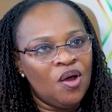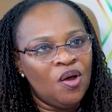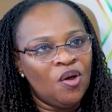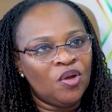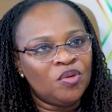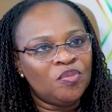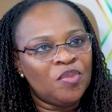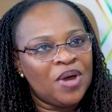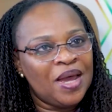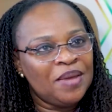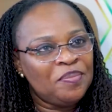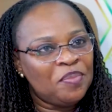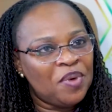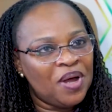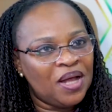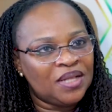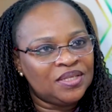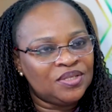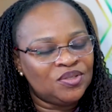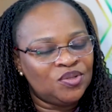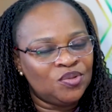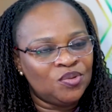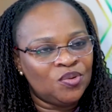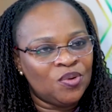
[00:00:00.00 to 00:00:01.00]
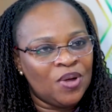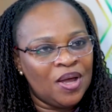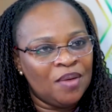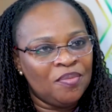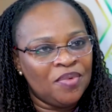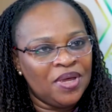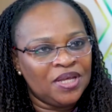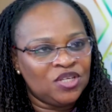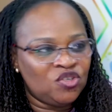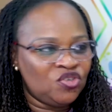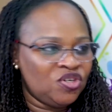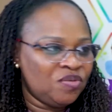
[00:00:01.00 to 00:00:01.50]
On my part though, I'm
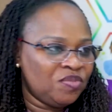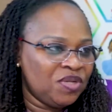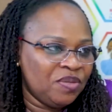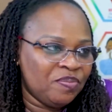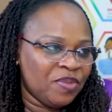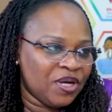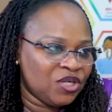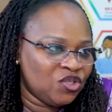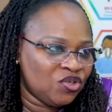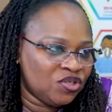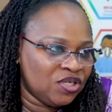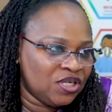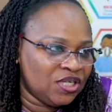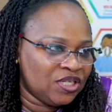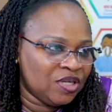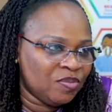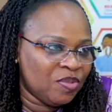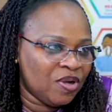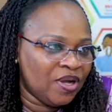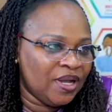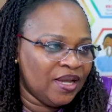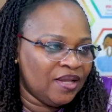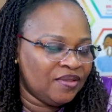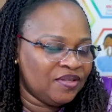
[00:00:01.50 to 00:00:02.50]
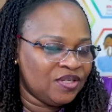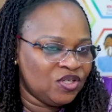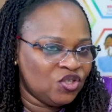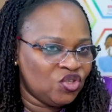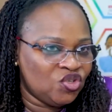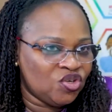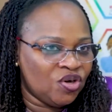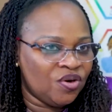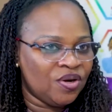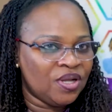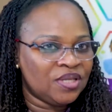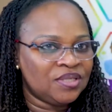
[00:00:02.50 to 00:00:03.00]
extremely passionate about health
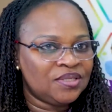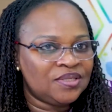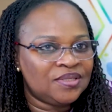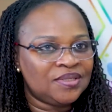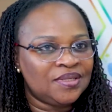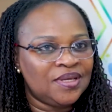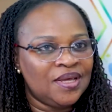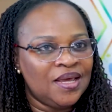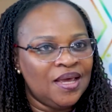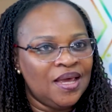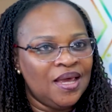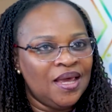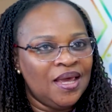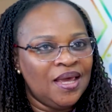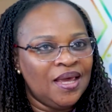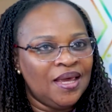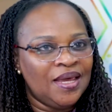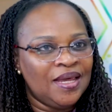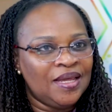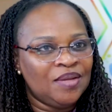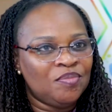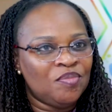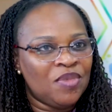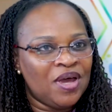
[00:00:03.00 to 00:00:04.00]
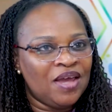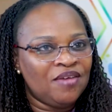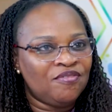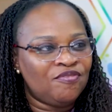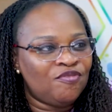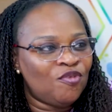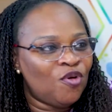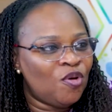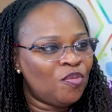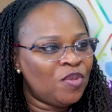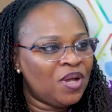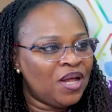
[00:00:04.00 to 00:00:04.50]
insurance. In my
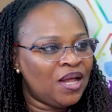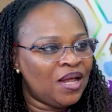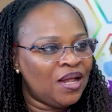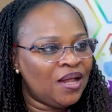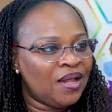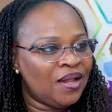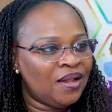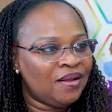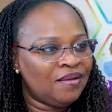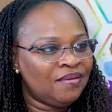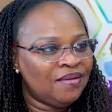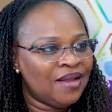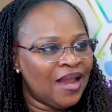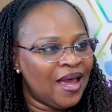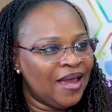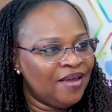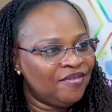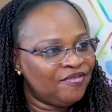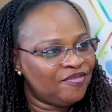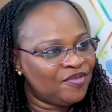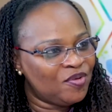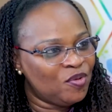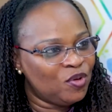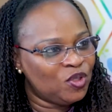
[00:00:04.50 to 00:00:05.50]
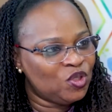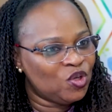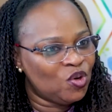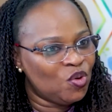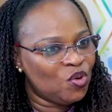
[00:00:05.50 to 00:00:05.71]
former life, quote